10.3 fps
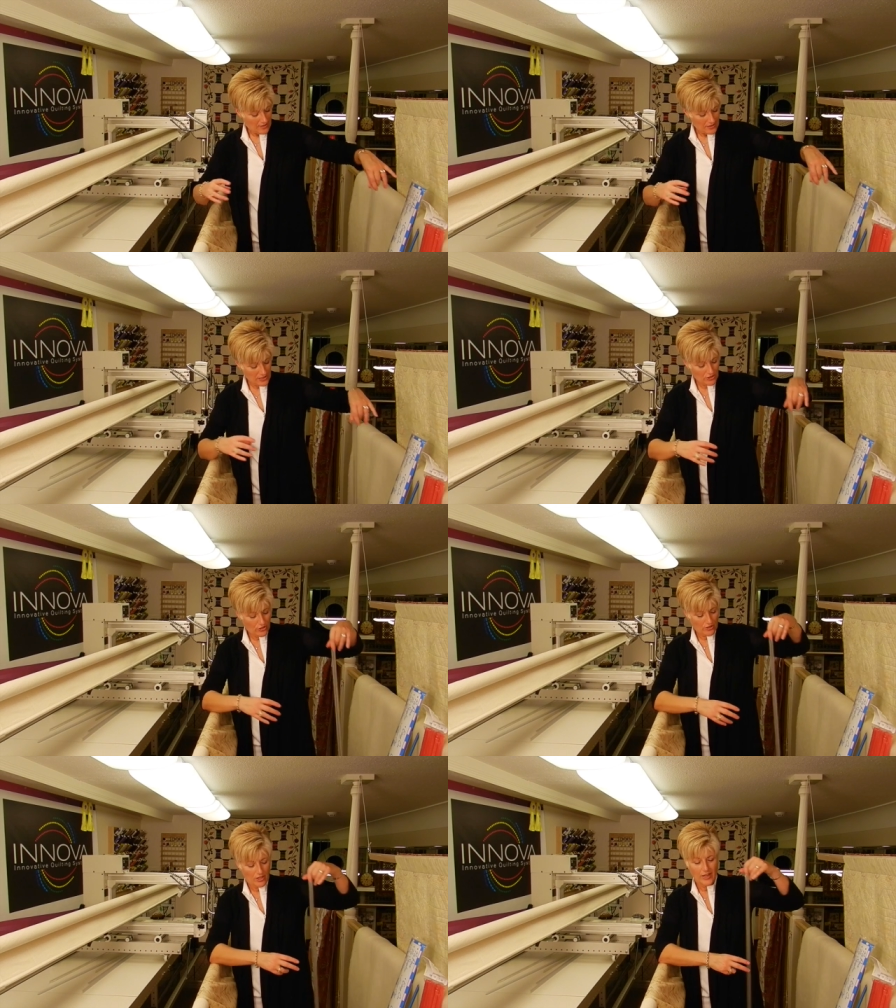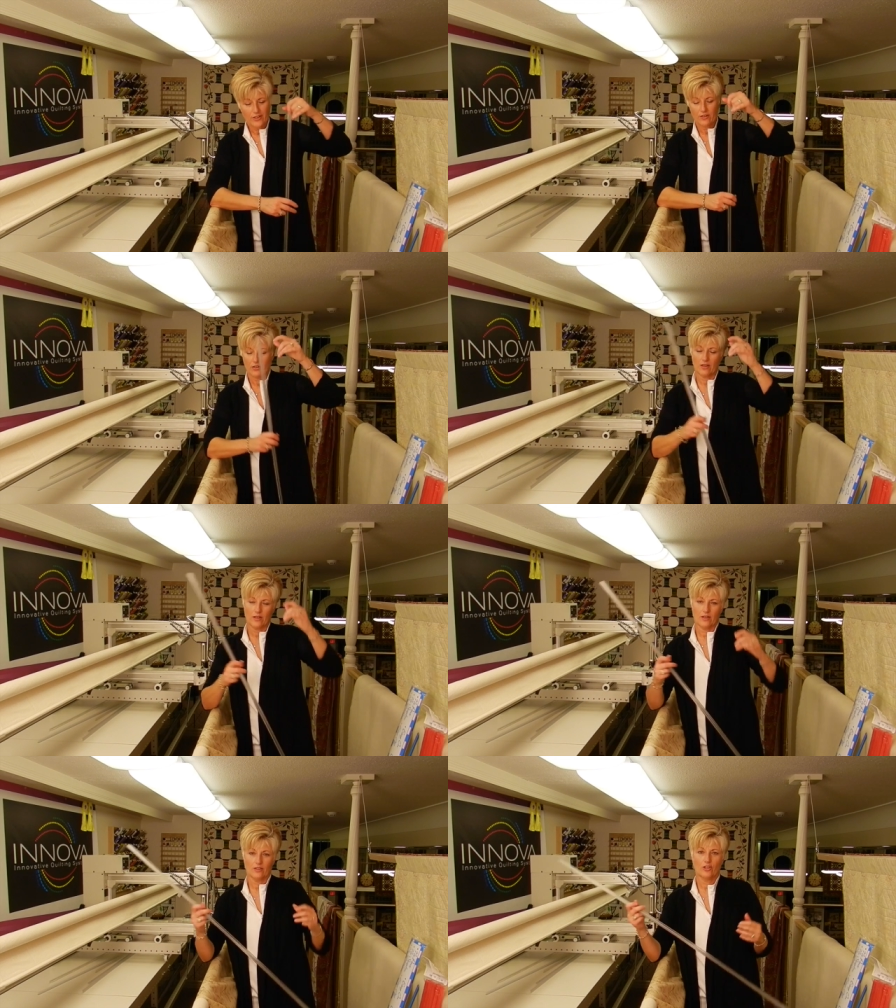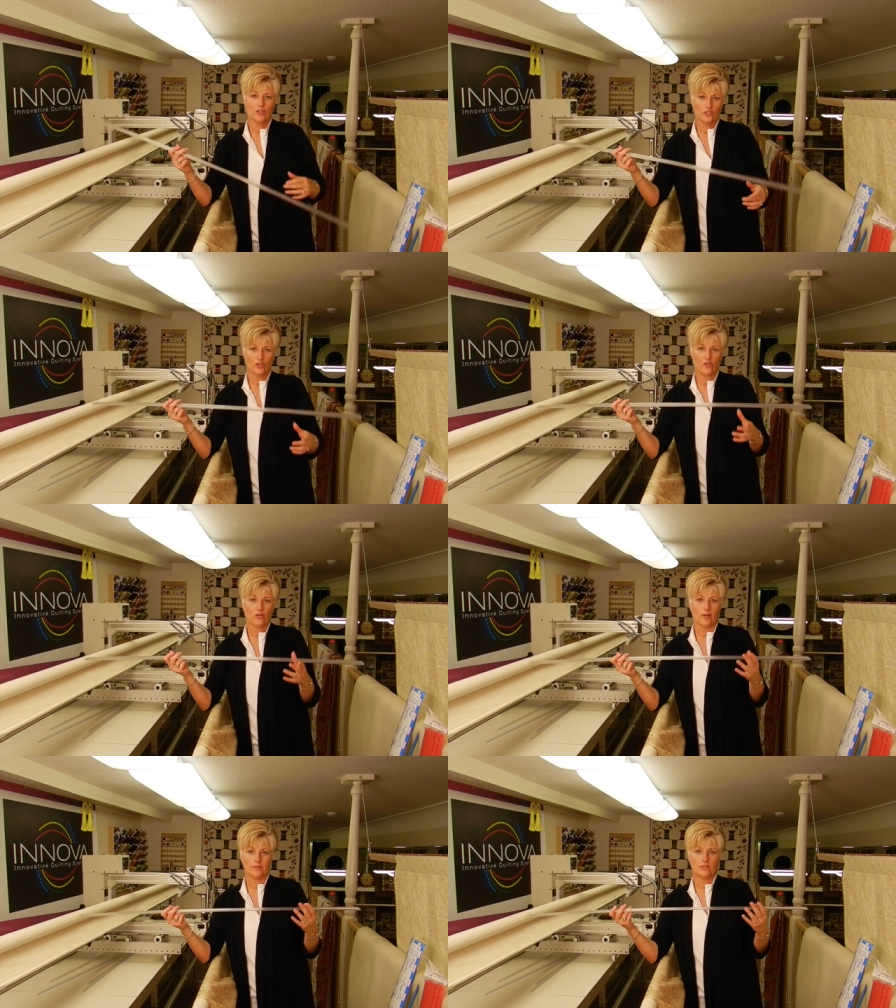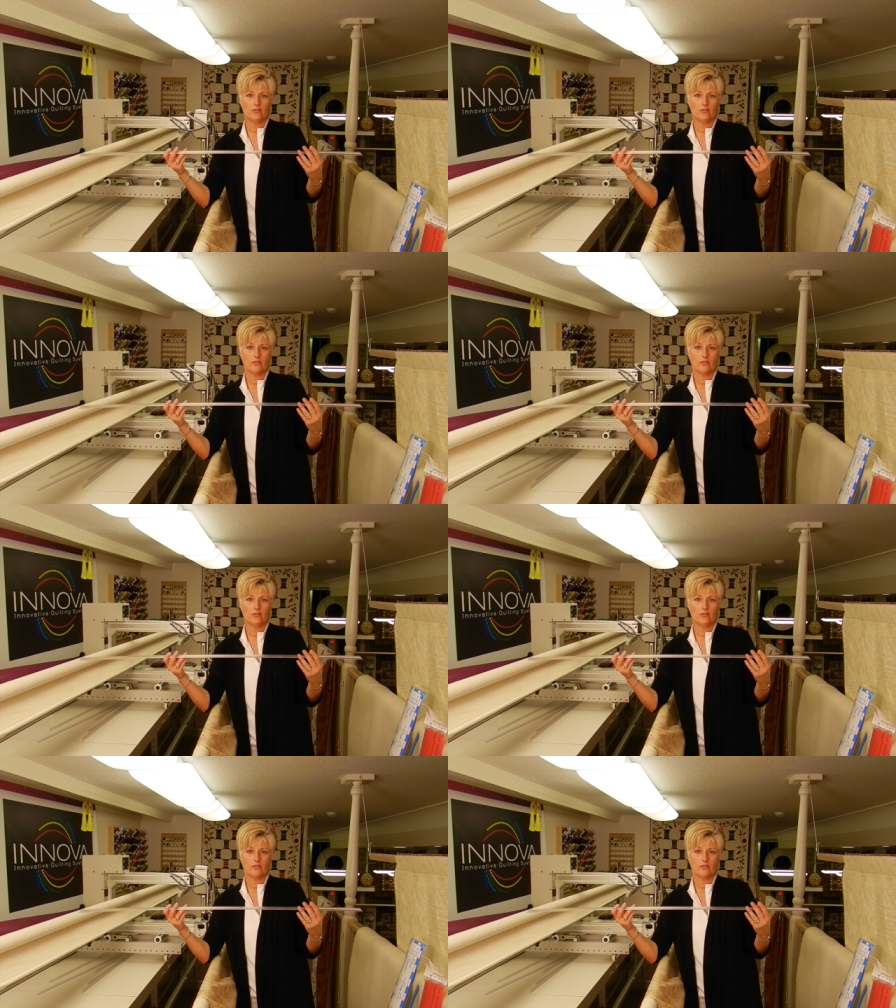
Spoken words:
These are your larger grips.